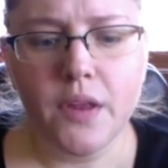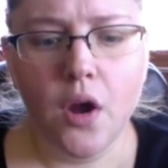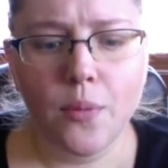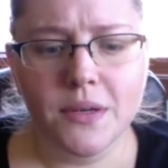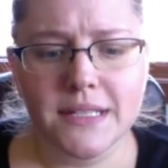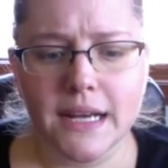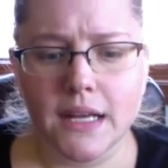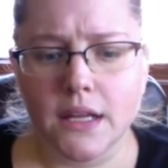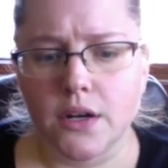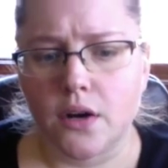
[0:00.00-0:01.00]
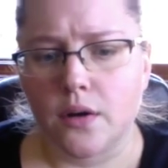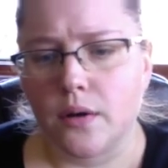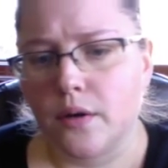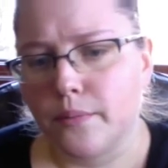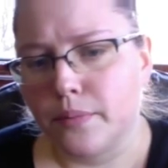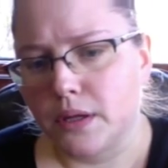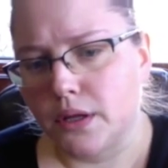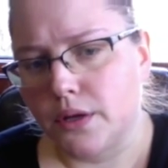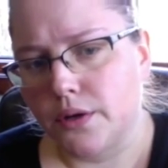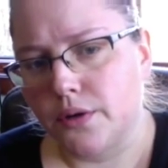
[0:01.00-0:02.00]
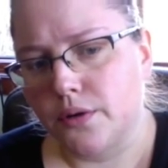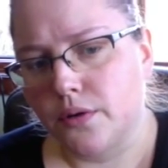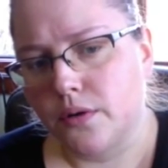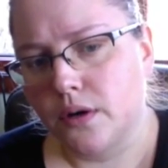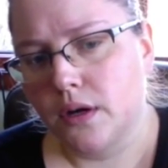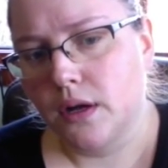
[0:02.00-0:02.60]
almost like a little blue